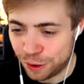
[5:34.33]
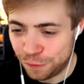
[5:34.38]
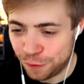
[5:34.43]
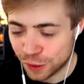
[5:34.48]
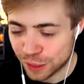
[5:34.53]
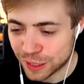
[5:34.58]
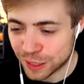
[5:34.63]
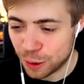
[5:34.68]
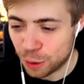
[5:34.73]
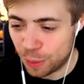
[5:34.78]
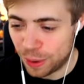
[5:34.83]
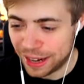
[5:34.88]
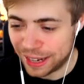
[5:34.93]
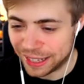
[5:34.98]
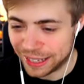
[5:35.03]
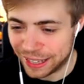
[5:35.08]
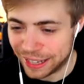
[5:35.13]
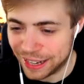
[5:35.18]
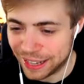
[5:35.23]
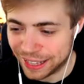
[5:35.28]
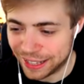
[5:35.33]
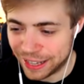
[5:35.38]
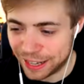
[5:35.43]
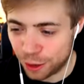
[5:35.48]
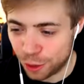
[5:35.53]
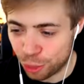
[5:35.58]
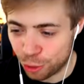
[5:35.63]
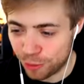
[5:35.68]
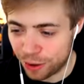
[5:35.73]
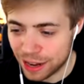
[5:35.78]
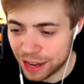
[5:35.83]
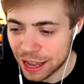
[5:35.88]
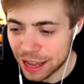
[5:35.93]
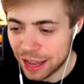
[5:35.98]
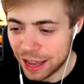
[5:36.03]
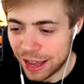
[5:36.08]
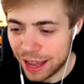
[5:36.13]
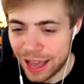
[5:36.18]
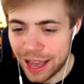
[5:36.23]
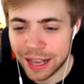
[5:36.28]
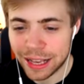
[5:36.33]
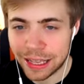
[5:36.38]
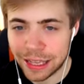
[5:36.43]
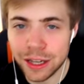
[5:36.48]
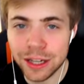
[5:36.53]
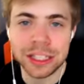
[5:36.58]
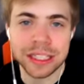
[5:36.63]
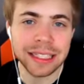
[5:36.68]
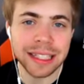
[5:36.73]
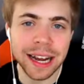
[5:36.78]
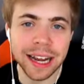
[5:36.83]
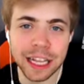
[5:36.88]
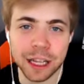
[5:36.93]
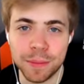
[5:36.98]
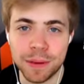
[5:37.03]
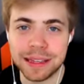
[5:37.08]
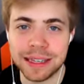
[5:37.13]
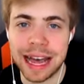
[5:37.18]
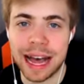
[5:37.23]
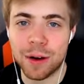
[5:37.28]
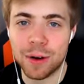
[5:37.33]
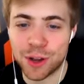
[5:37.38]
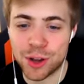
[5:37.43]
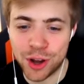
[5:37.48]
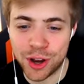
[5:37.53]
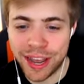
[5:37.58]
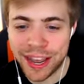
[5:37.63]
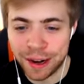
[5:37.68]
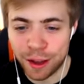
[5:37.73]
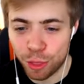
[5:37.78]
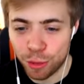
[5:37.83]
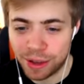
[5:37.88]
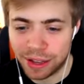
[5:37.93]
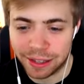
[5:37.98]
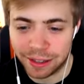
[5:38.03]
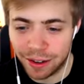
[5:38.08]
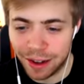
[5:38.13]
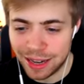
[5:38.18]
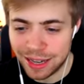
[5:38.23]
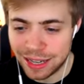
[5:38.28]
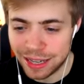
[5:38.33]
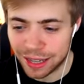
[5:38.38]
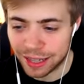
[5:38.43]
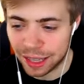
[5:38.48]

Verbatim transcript: it feels so weird seeing this in Halo three. It's such a testament to how good Halo three's lighting